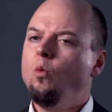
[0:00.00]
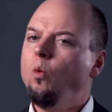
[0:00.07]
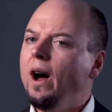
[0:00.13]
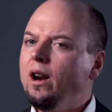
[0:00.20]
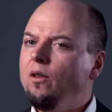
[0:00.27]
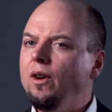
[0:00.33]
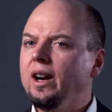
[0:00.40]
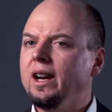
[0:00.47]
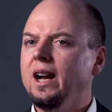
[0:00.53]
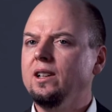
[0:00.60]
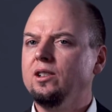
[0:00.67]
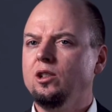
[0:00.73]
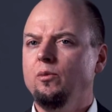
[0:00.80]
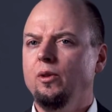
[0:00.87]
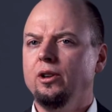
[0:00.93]
One of our
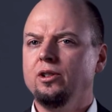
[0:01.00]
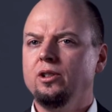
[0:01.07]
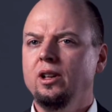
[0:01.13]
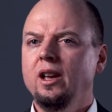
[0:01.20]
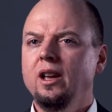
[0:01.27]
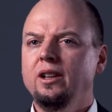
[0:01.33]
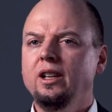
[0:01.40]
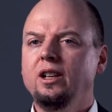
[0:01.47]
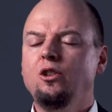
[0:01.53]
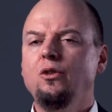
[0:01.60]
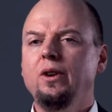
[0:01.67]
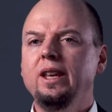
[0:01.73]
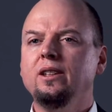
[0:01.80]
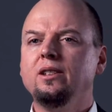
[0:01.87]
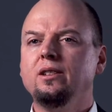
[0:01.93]
customers
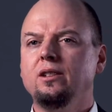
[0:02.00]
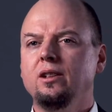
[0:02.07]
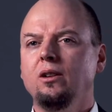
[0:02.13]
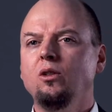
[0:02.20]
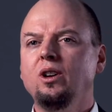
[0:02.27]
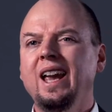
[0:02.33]
decreased